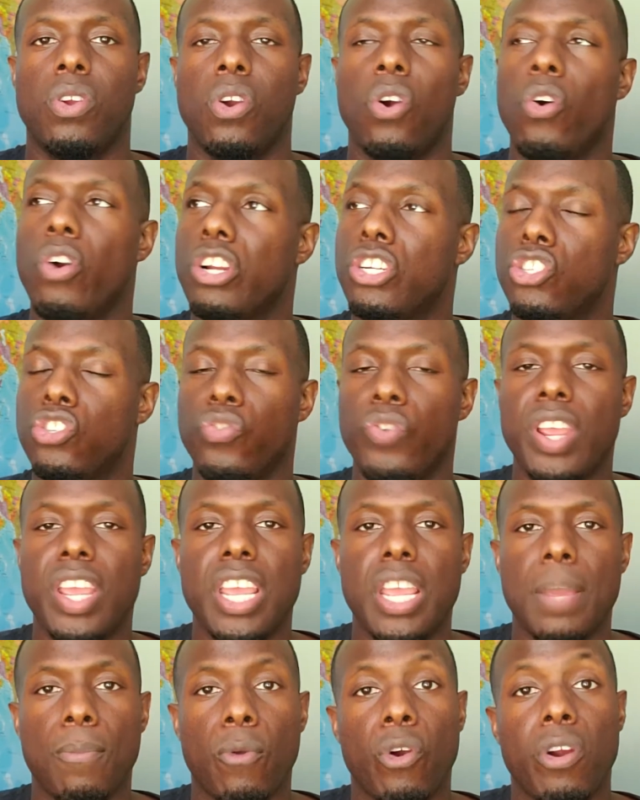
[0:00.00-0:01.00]
or a
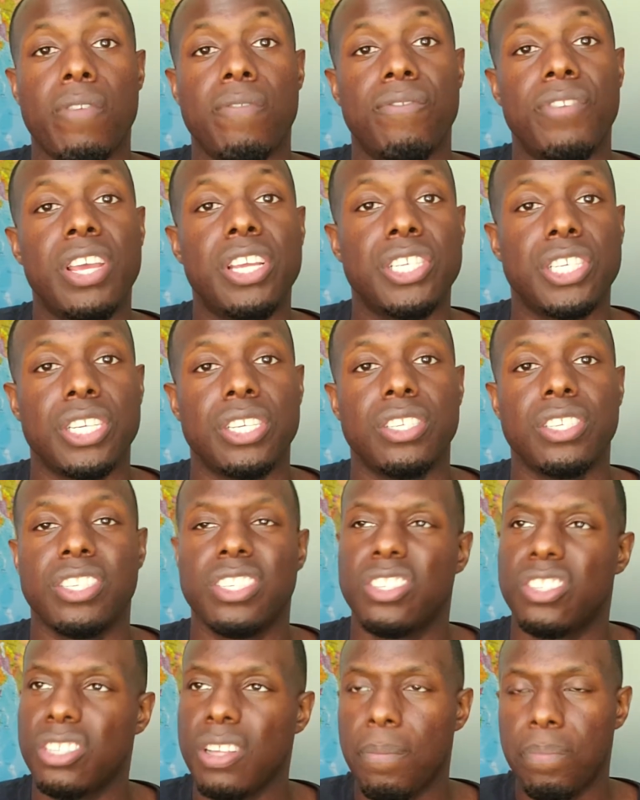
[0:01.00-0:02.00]
dream or a vision,
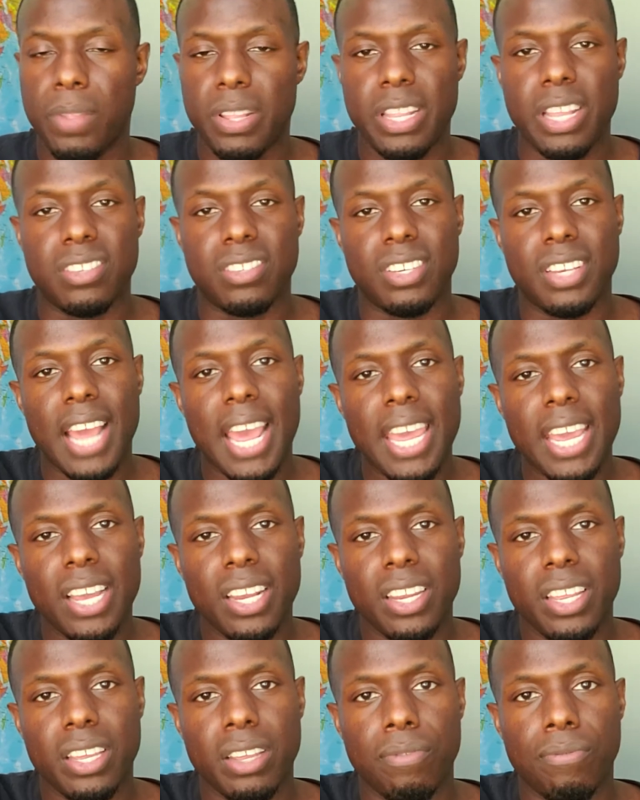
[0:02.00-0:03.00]
just something that's
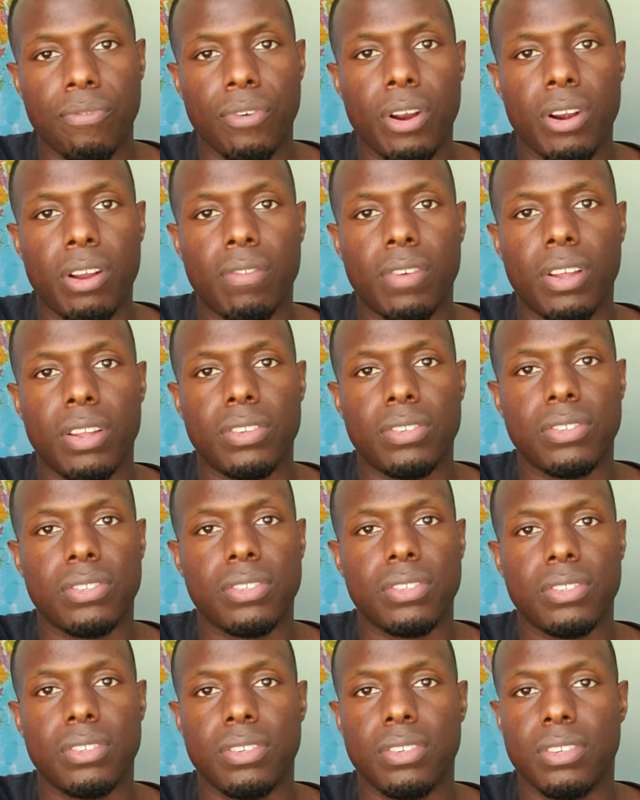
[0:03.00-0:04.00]
dangling in front of
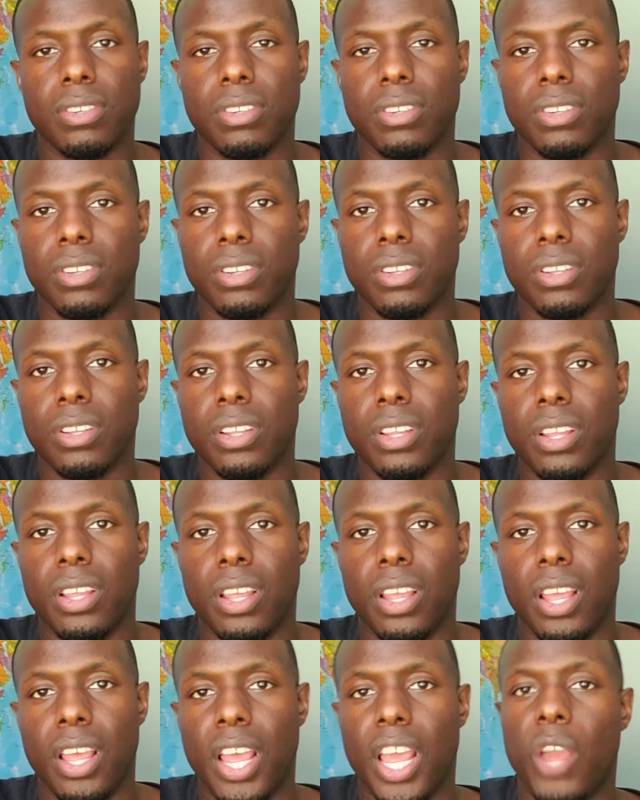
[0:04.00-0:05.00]
us,
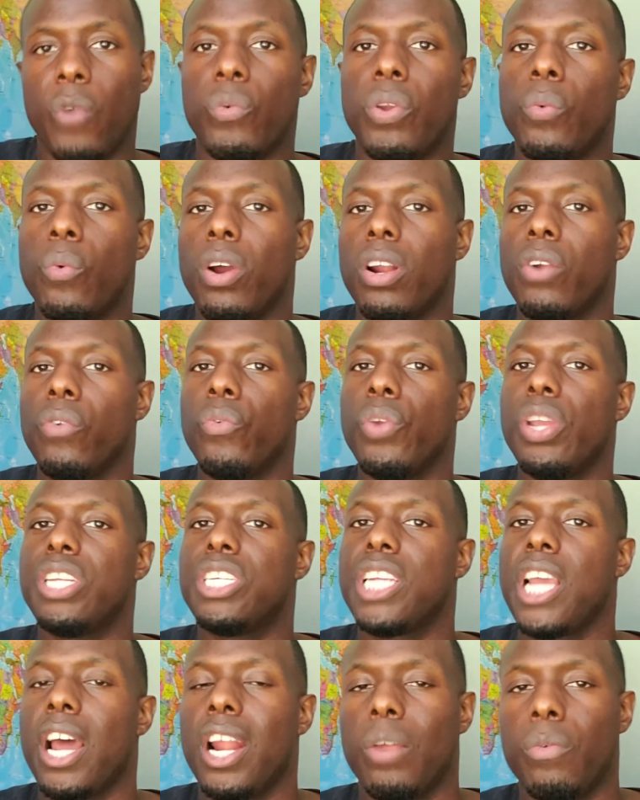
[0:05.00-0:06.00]
and we want to
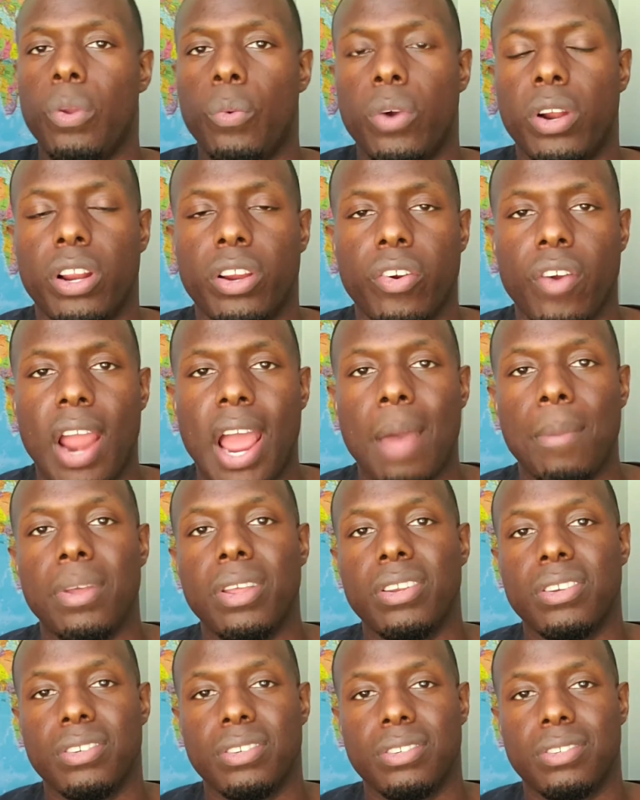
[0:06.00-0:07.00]
reach out and we want to grab
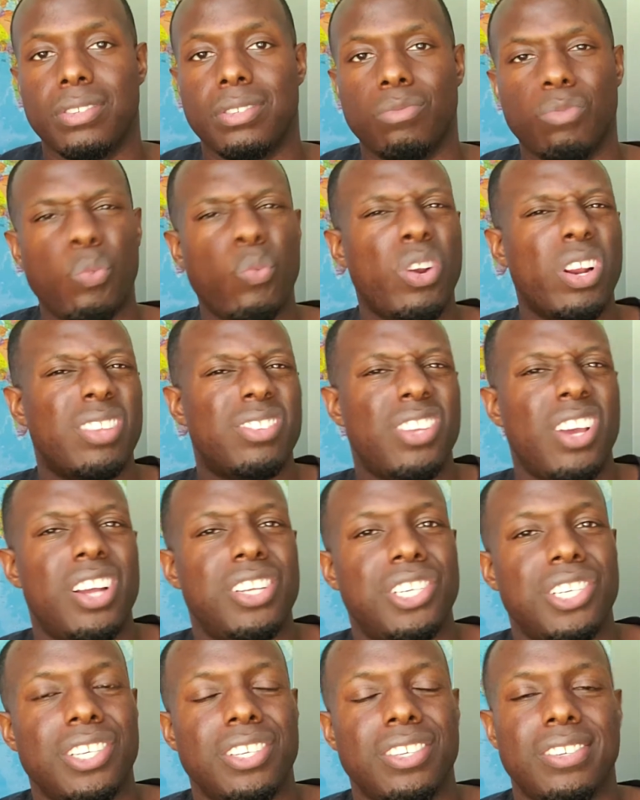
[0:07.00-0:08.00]
it, we want to
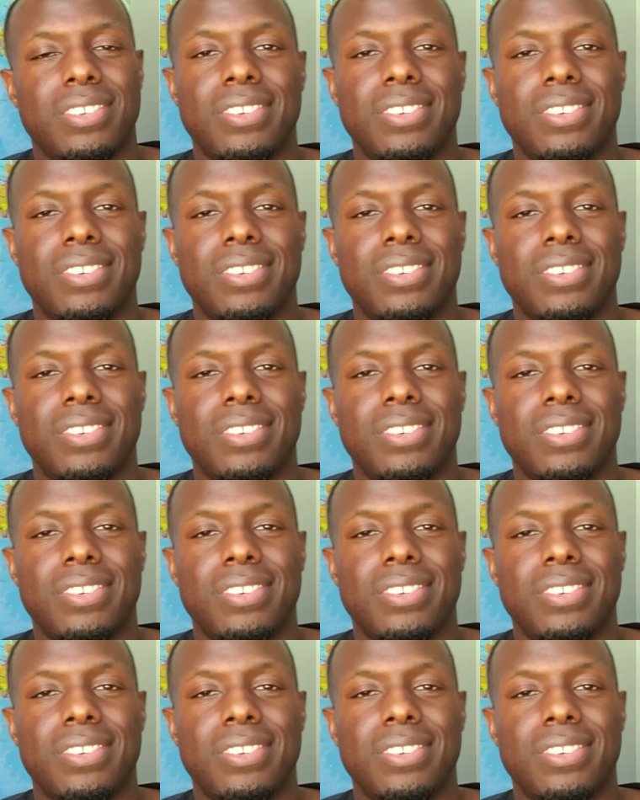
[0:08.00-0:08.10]
touch it,